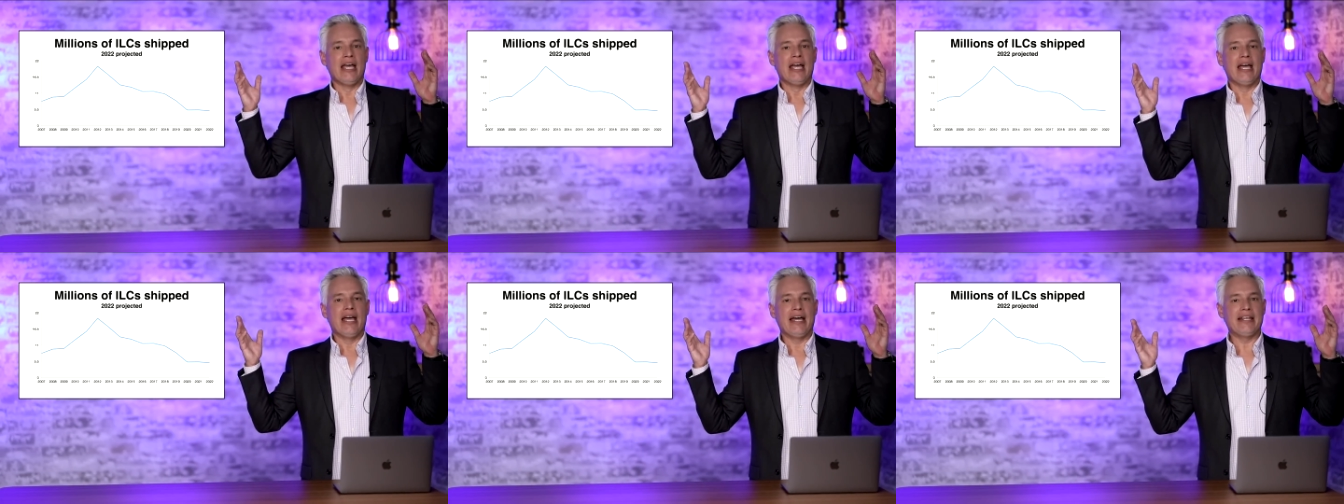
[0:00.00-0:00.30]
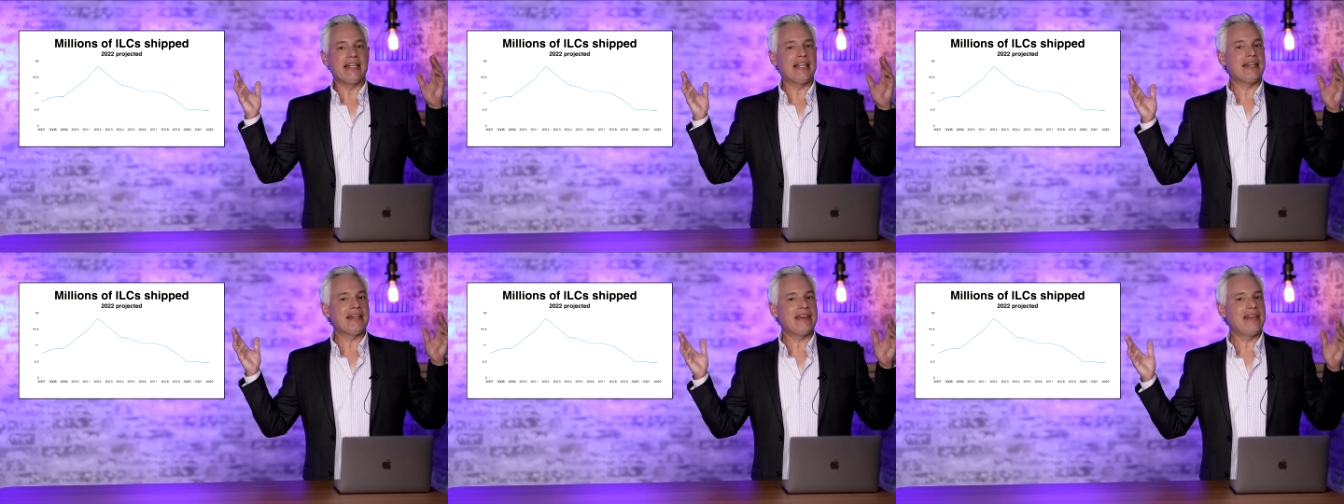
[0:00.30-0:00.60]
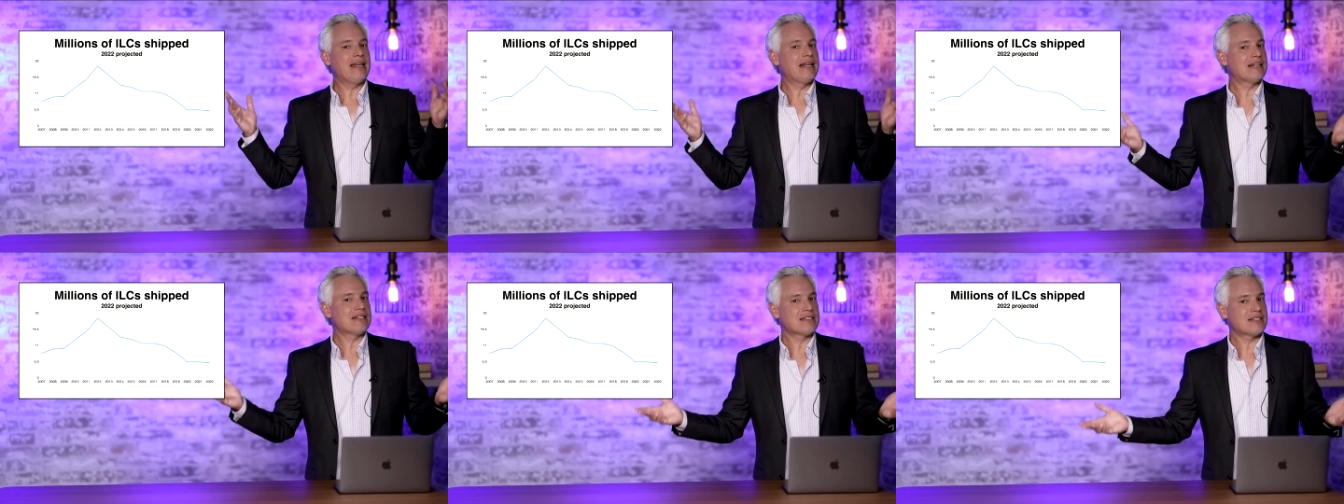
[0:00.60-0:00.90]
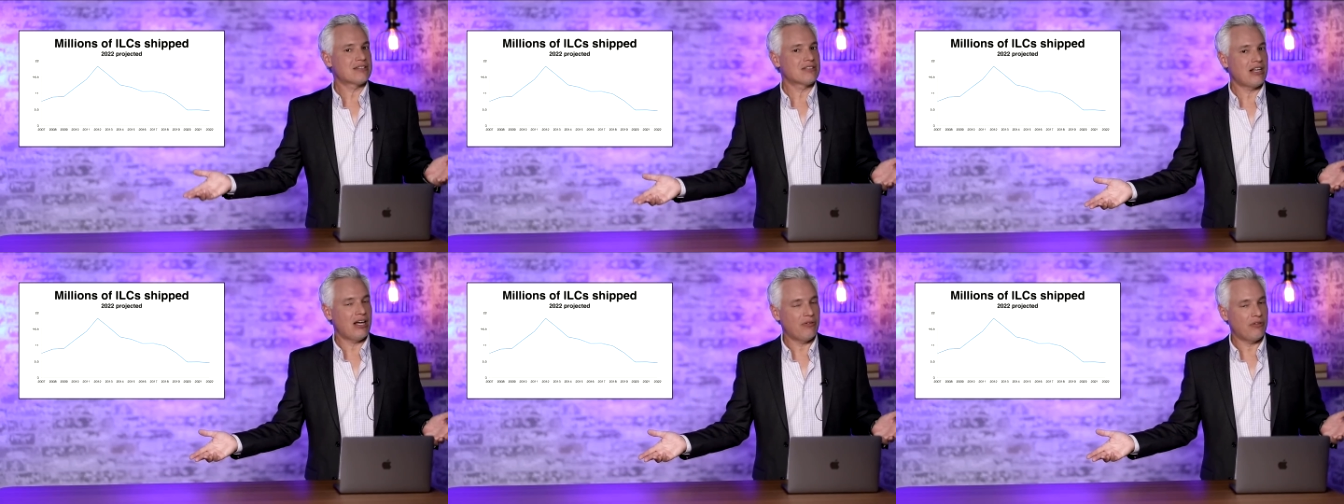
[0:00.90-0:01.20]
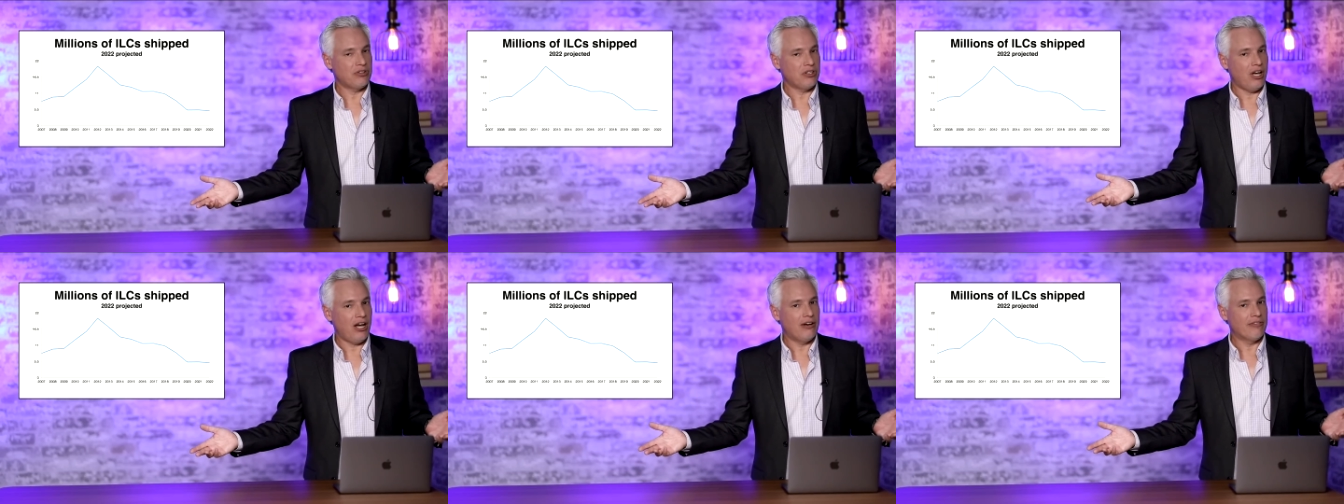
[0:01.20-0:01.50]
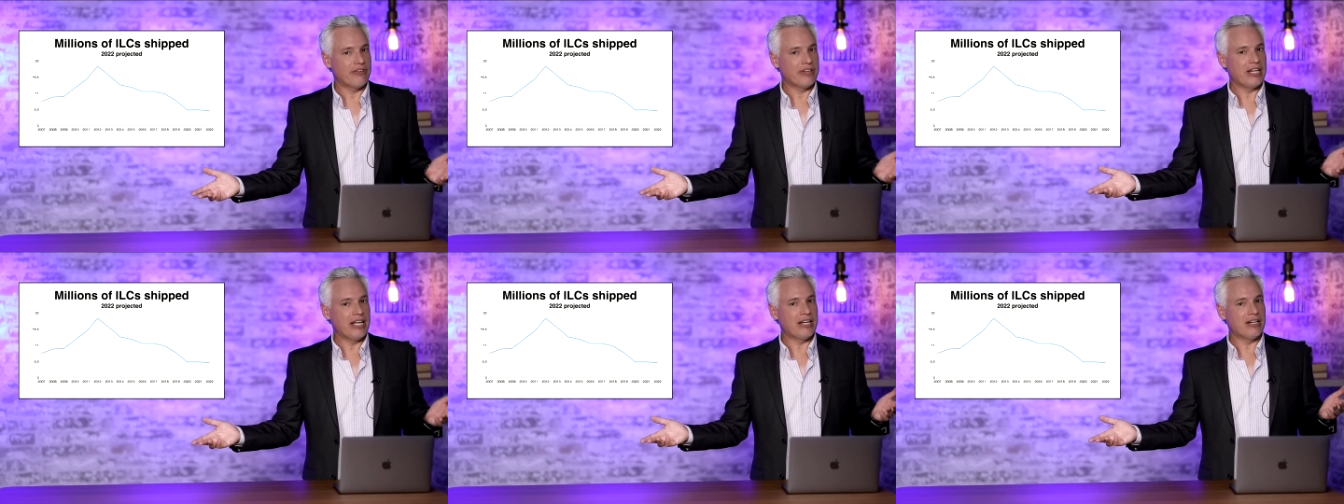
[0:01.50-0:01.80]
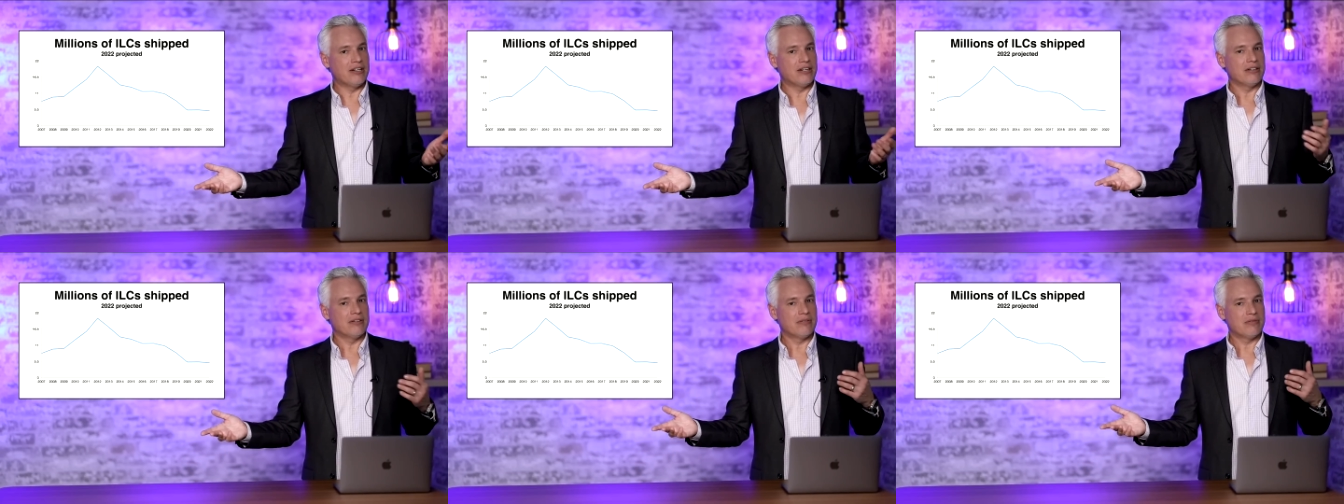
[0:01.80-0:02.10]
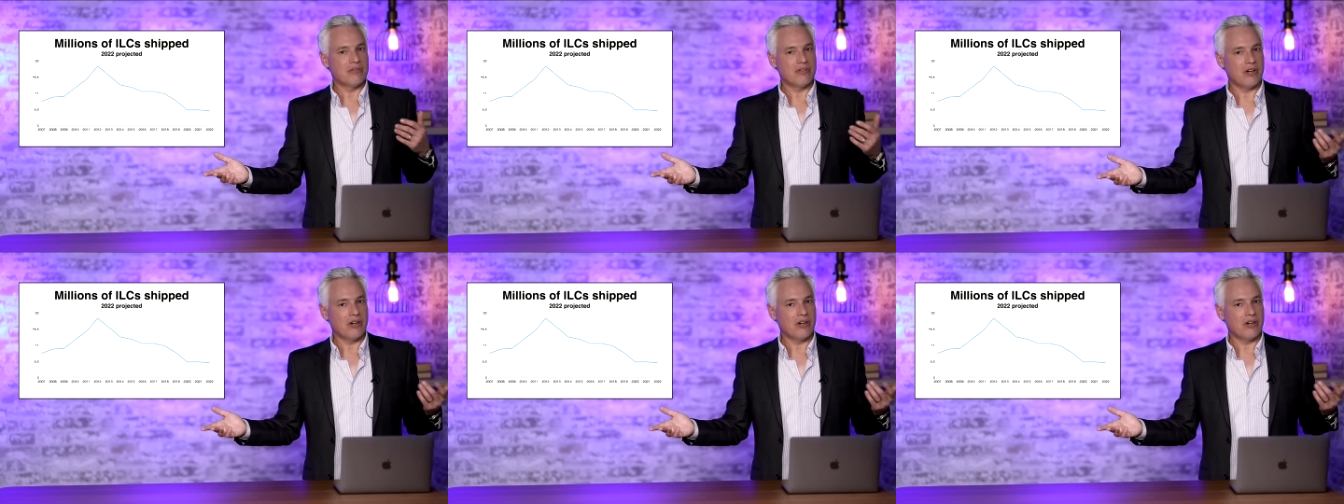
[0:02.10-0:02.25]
And then things leveled off. And then